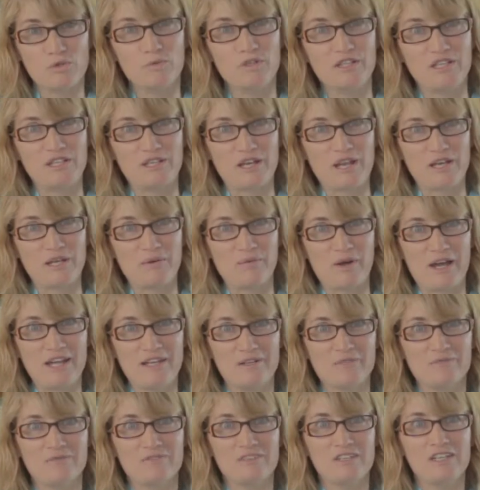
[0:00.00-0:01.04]
you would eat anyway.
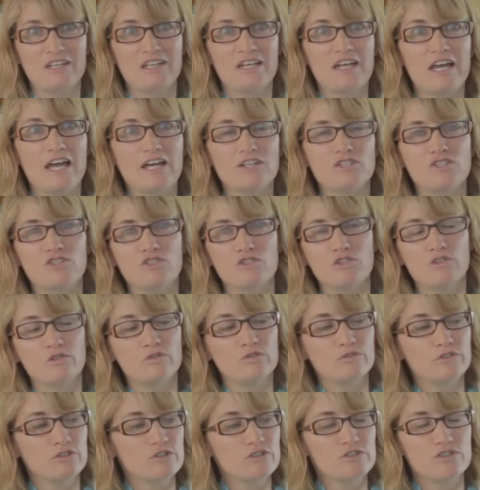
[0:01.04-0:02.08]
And
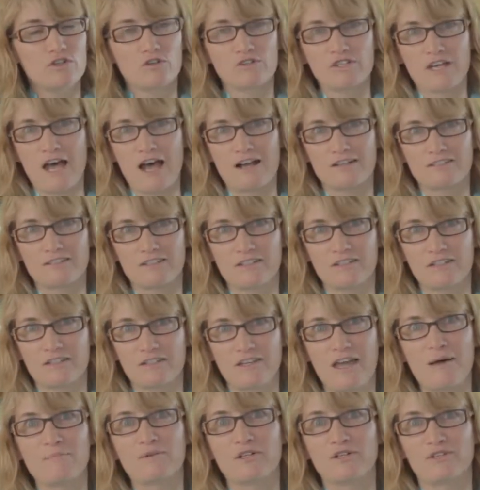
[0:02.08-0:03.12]
two, there's no toxic
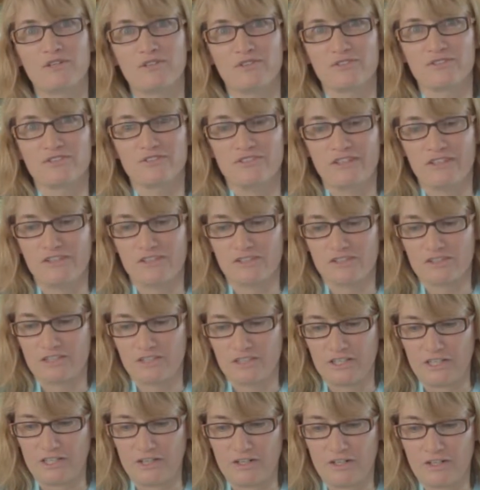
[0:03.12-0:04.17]
chemicals in this
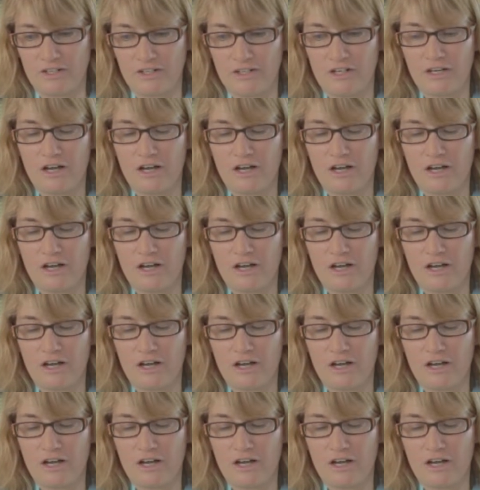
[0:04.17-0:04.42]
cleaner.